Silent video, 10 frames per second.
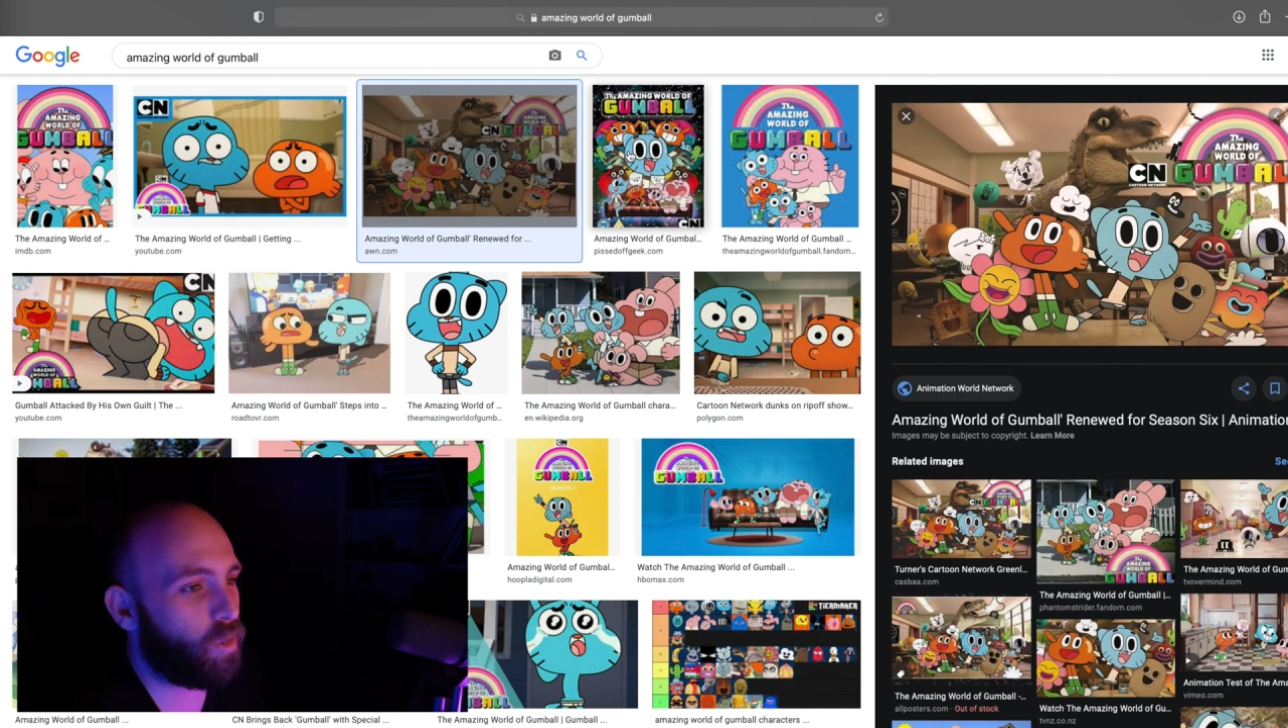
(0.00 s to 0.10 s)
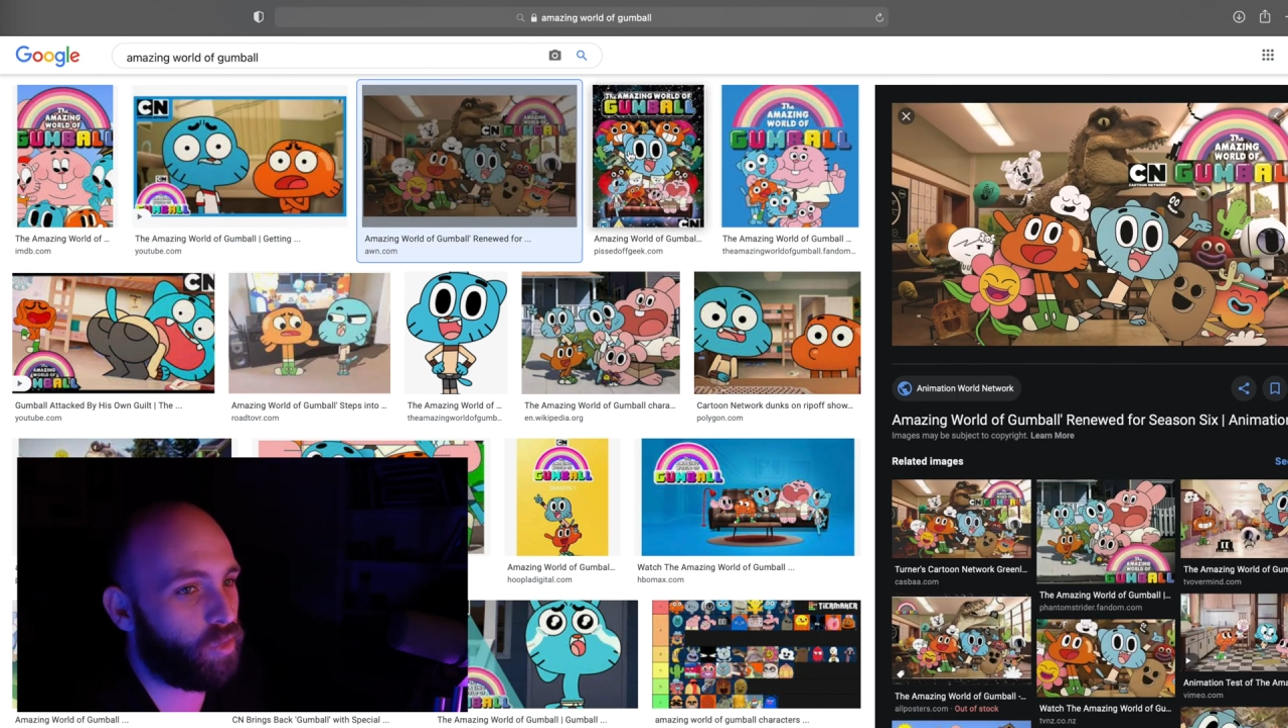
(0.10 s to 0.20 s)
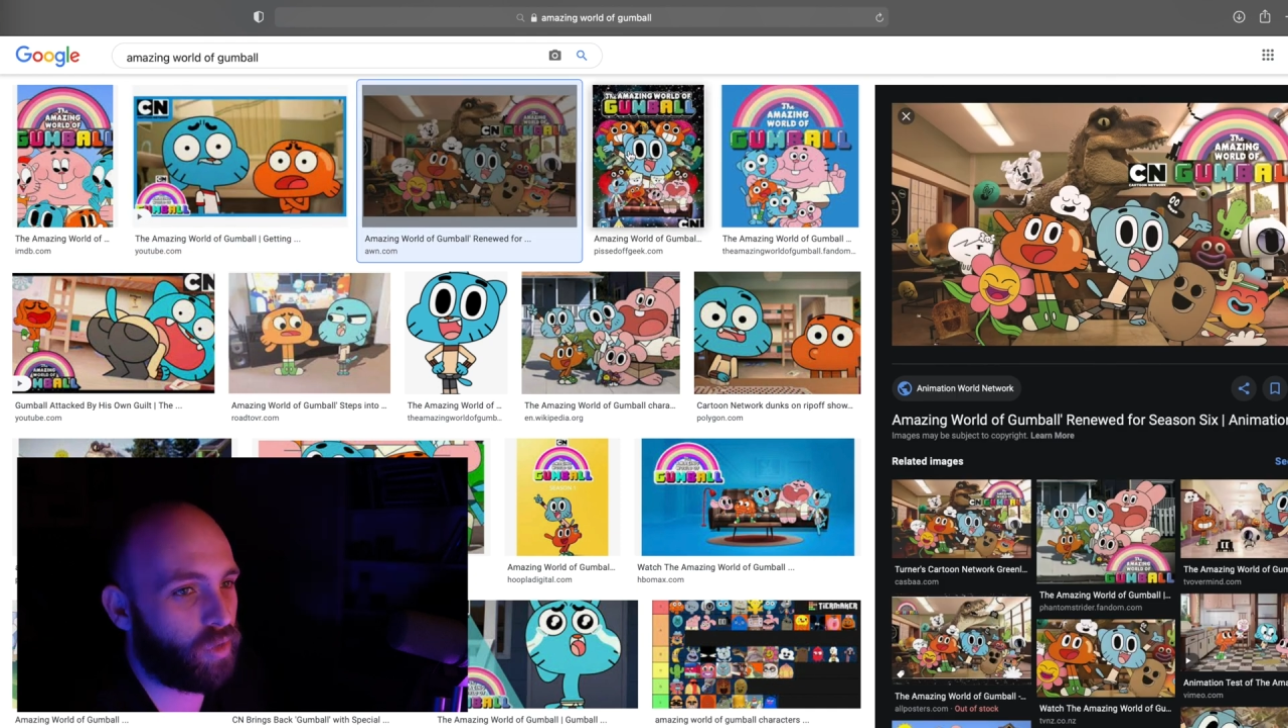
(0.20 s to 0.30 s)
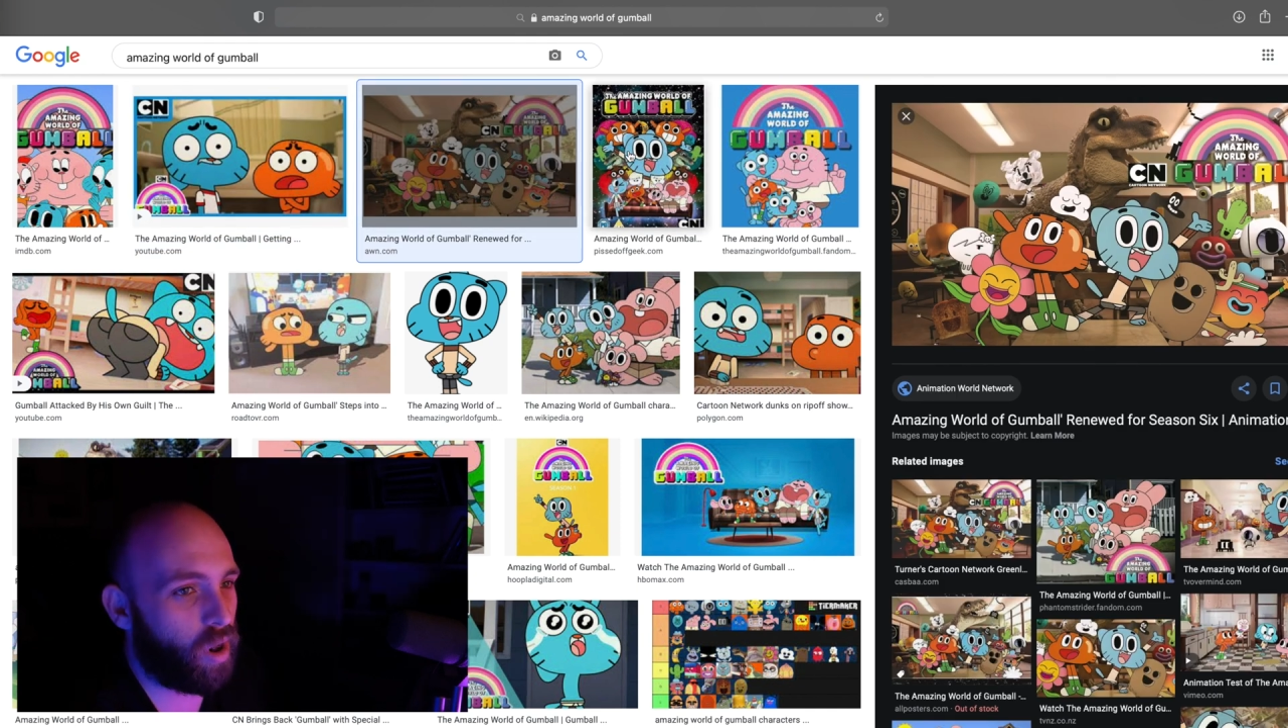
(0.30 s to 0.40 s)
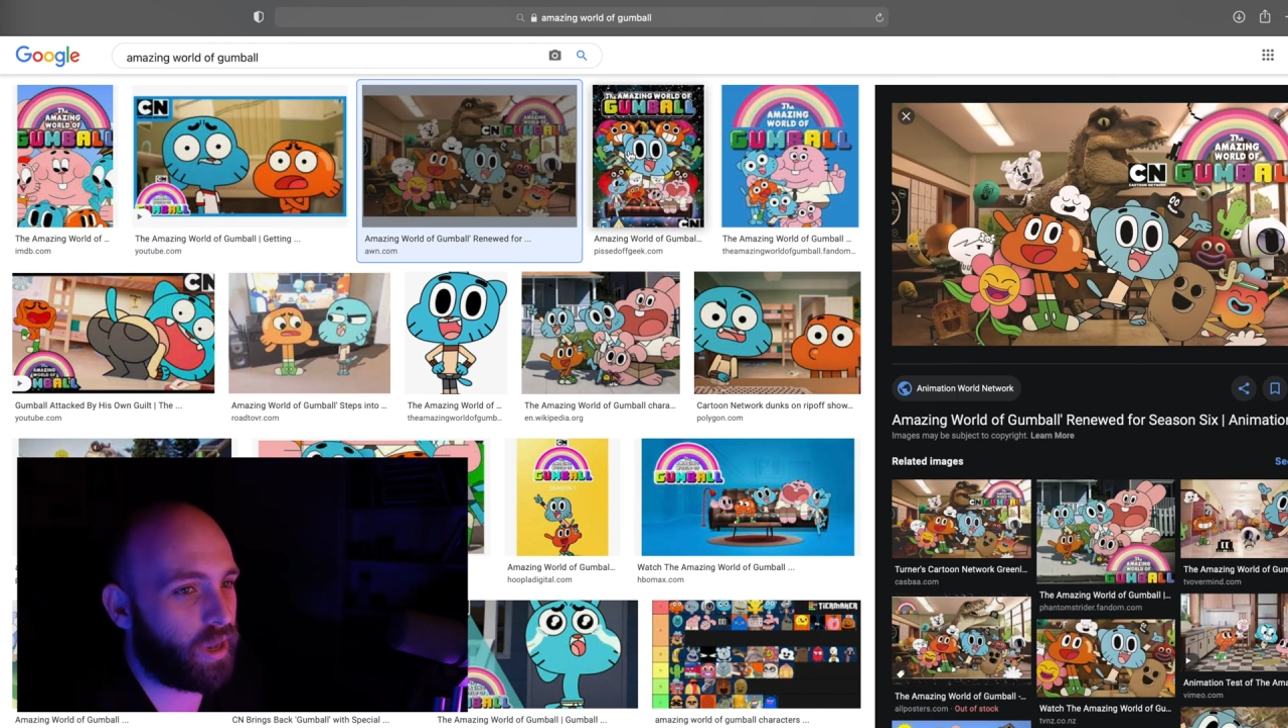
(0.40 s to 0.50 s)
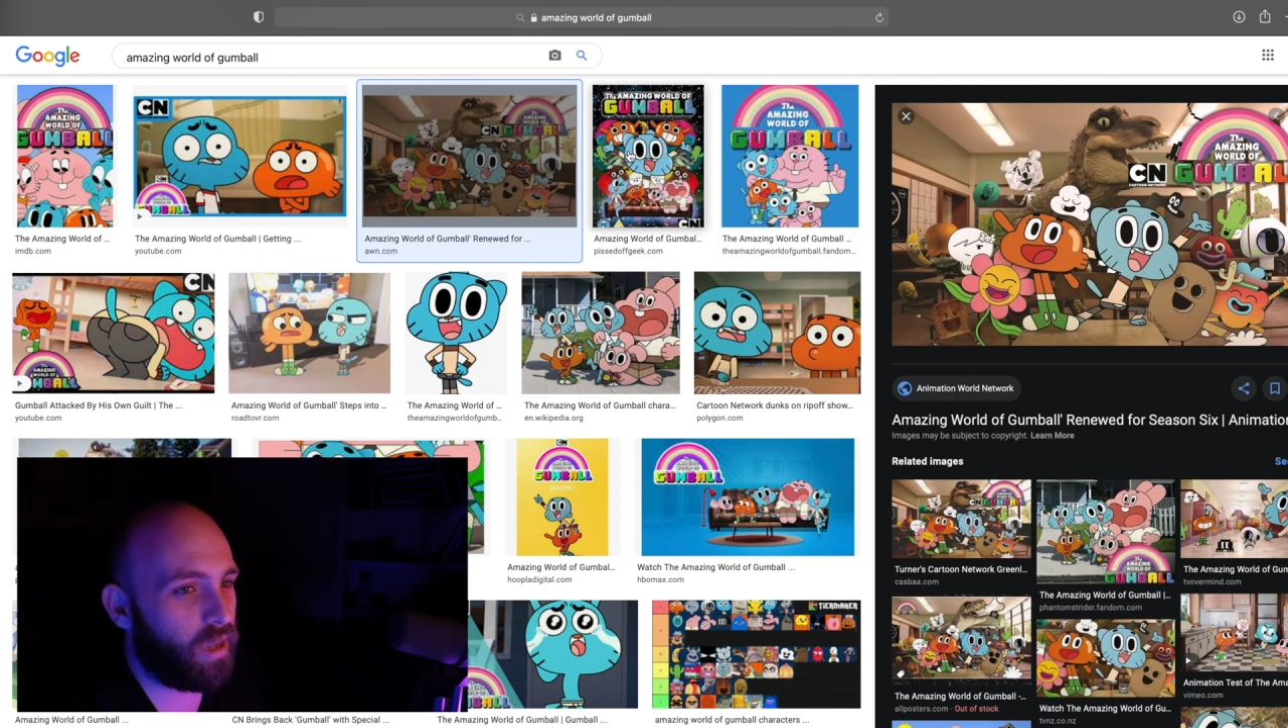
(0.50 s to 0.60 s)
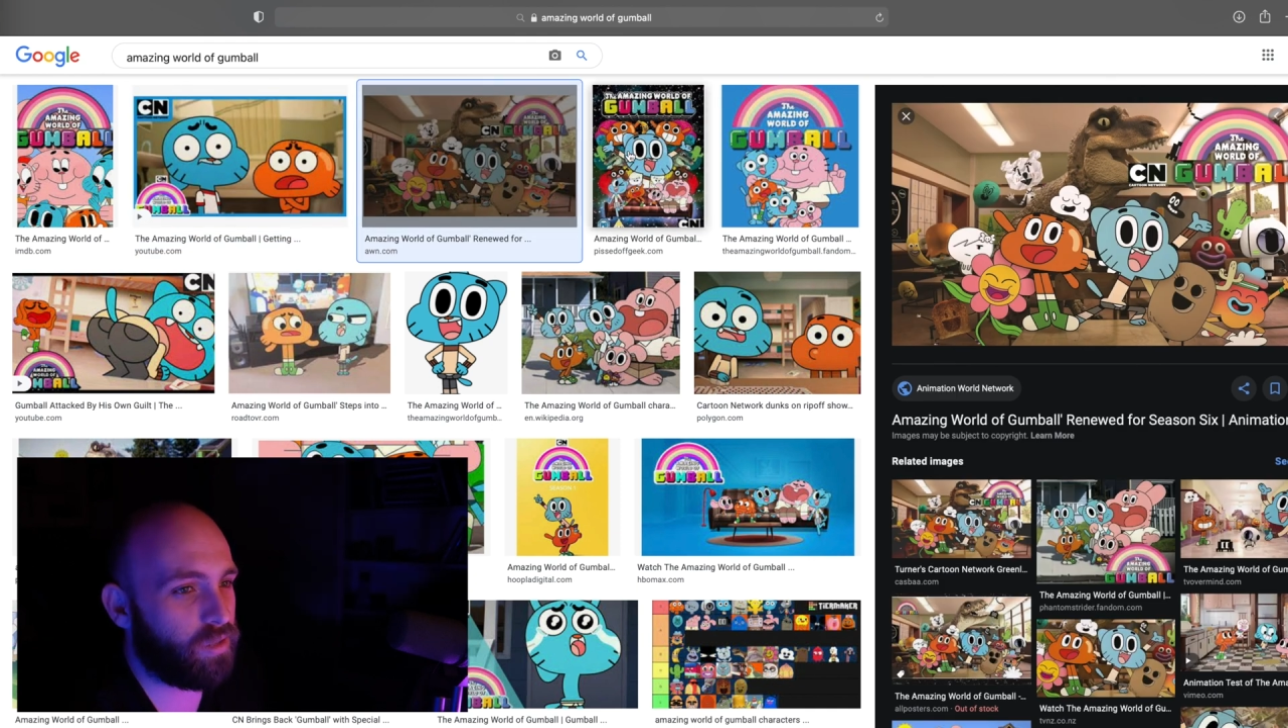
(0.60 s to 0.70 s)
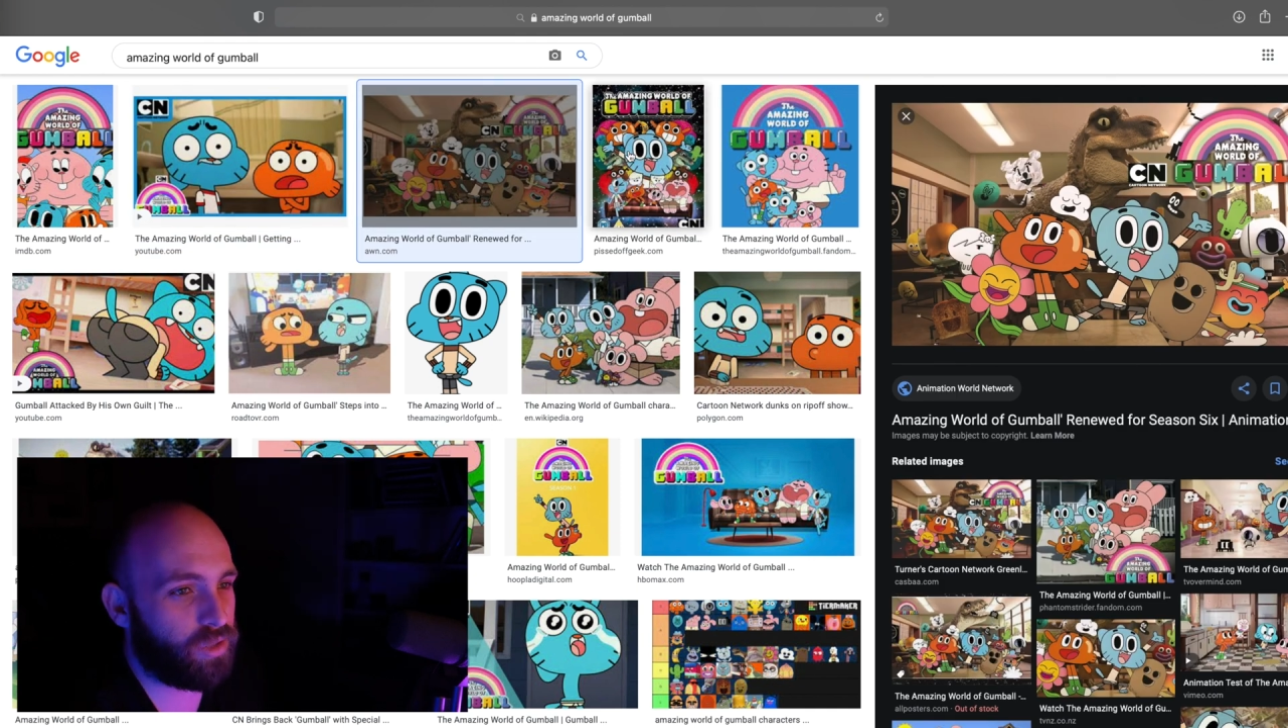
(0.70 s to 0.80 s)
overarching